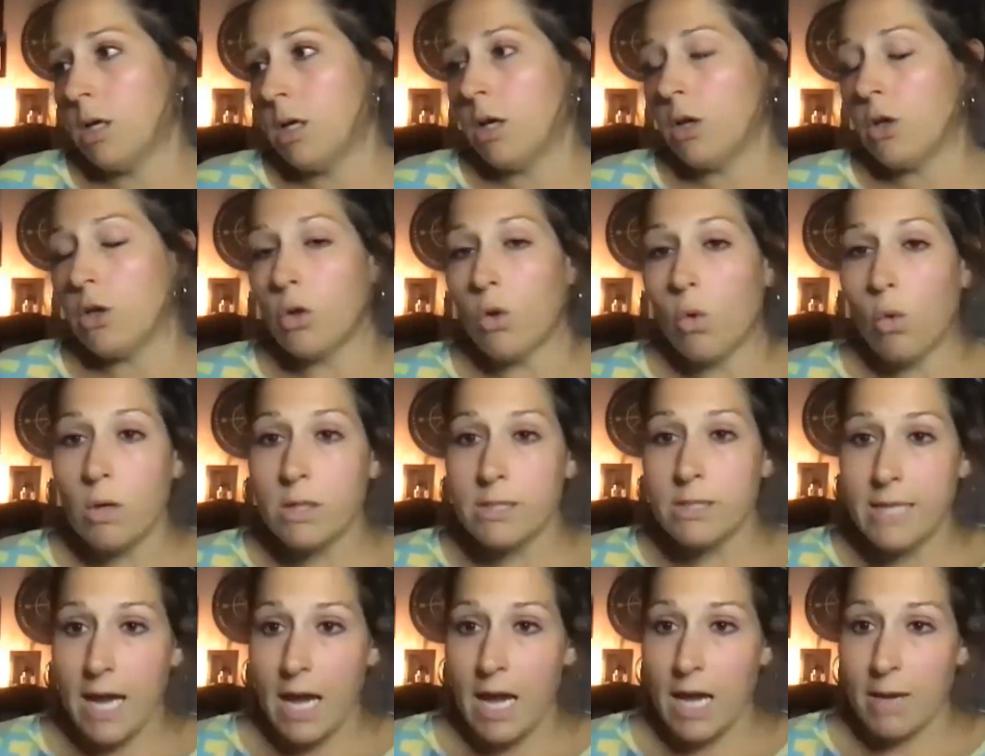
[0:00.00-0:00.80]
Your
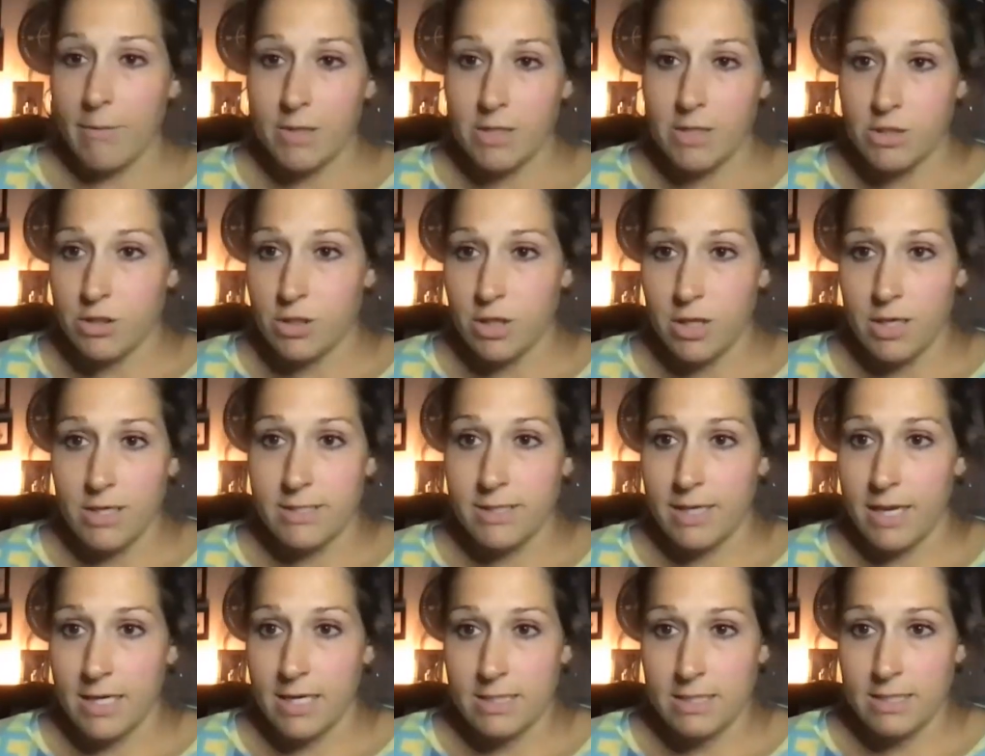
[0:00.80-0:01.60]
time is
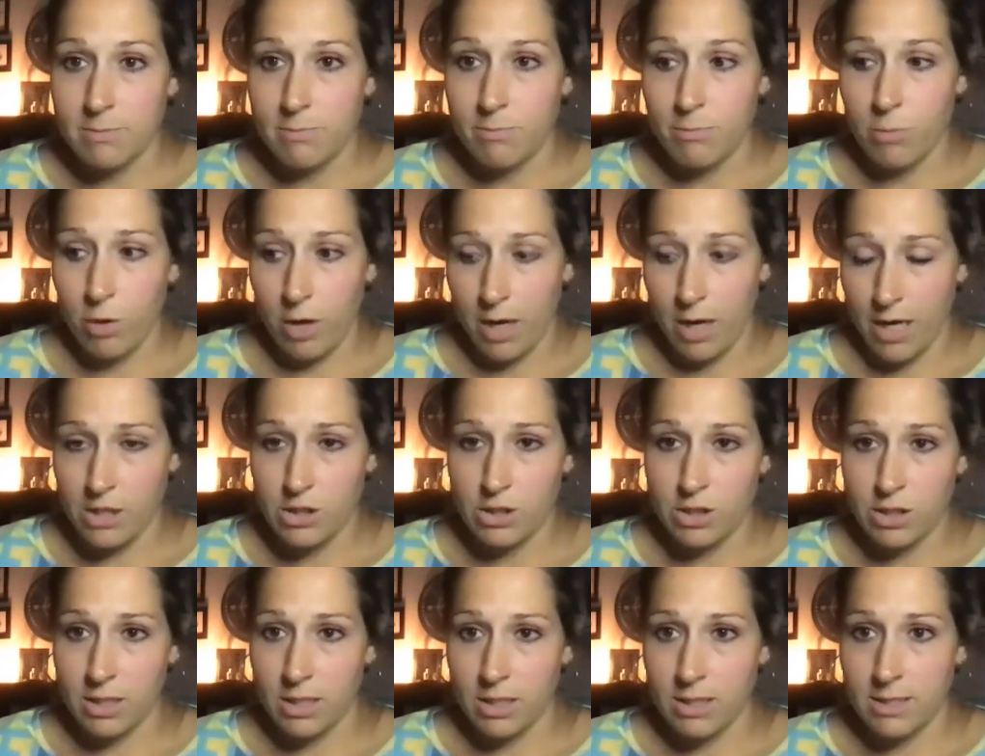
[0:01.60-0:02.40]
just as
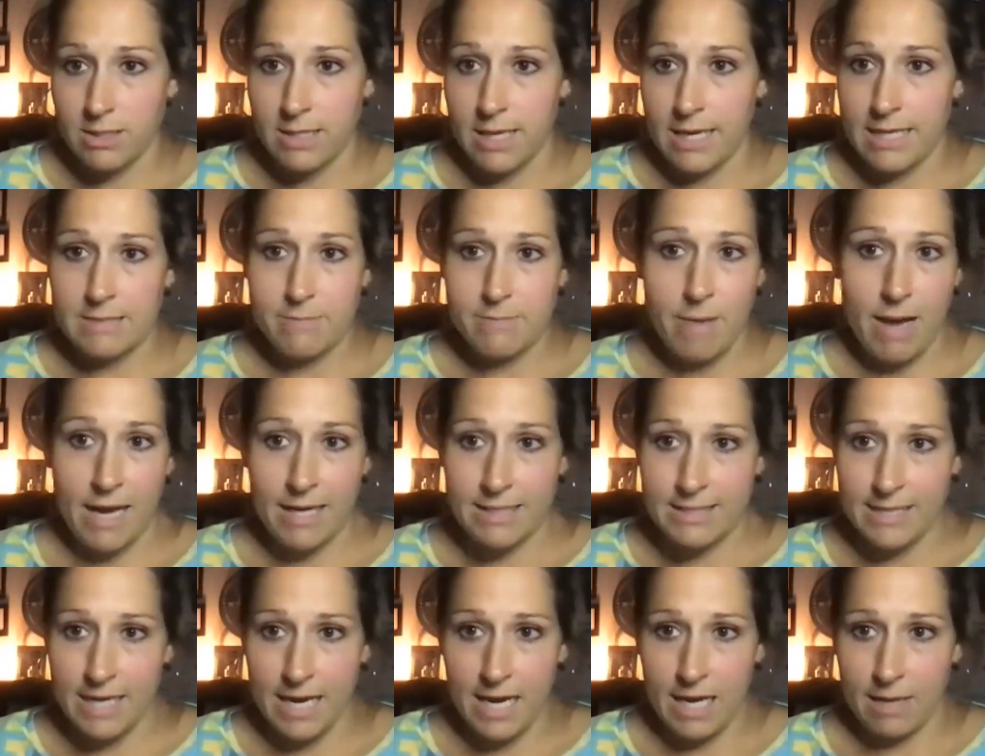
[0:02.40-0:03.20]
precious as my
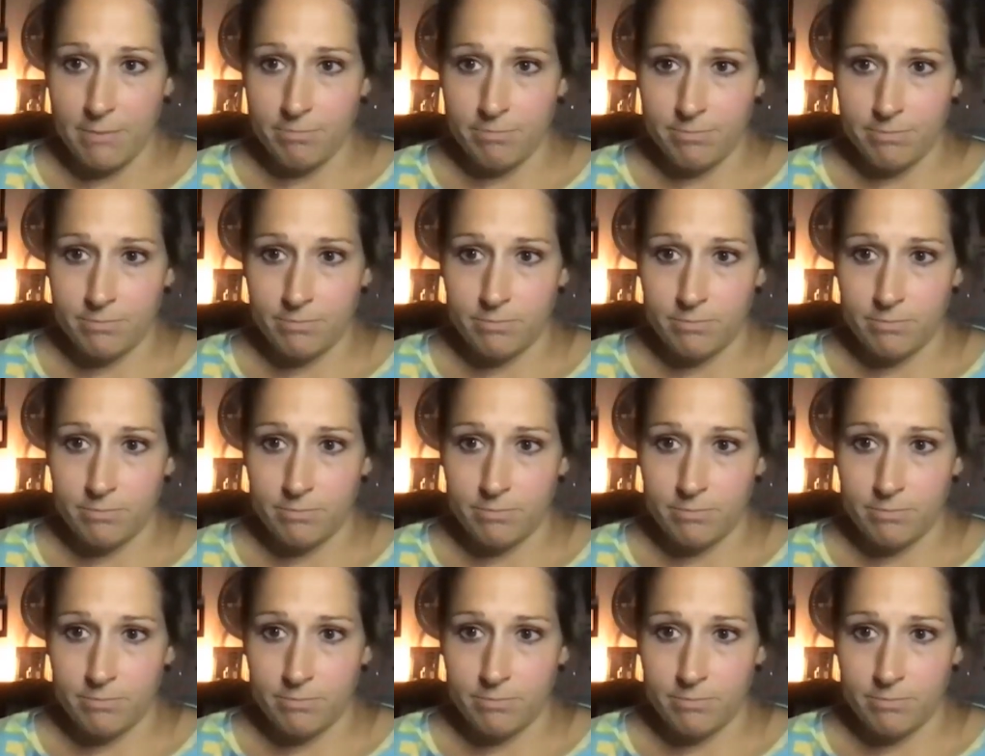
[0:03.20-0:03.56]
time,